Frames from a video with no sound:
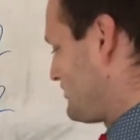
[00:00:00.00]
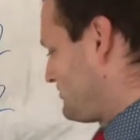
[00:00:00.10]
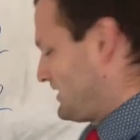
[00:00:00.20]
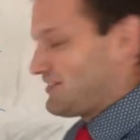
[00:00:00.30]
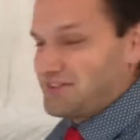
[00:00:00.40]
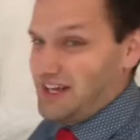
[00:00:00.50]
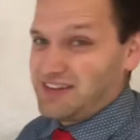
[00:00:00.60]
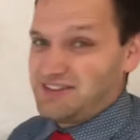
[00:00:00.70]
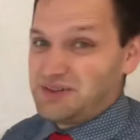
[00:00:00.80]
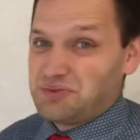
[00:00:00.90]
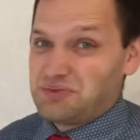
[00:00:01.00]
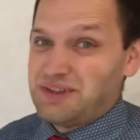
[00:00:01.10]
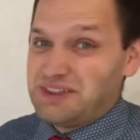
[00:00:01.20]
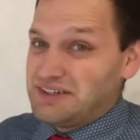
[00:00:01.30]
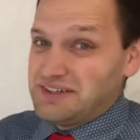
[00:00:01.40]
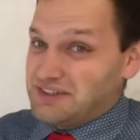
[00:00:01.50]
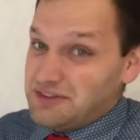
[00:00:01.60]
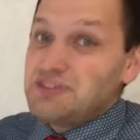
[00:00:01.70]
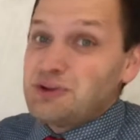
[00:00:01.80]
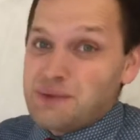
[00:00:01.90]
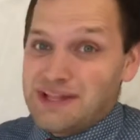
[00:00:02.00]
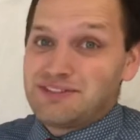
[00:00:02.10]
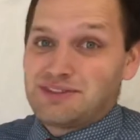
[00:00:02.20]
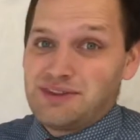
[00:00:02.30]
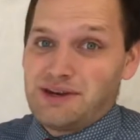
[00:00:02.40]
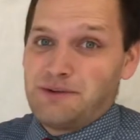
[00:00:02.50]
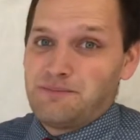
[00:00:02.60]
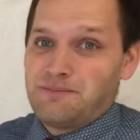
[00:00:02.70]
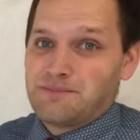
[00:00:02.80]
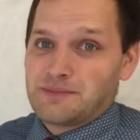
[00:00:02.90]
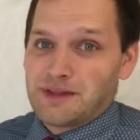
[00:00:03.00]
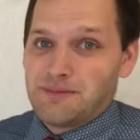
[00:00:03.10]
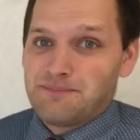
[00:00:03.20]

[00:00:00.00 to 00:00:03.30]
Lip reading: answer at x equals 1, there is no answer there. Okay.